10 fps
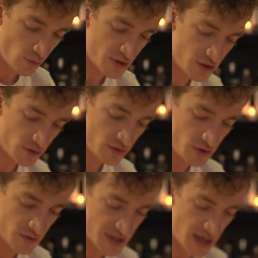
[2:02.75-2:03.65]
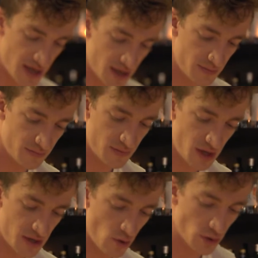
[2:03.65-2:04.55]
we do use an
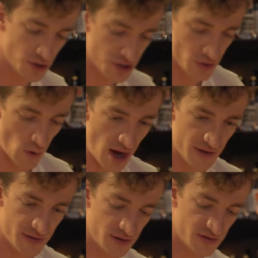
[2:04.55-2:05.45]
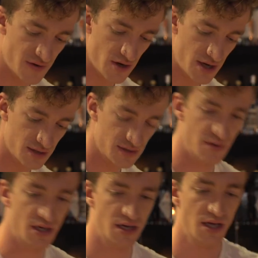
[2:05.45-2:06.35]
orange swath here at the very end,
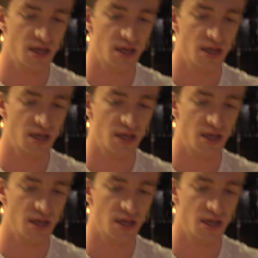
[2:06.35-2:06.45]
but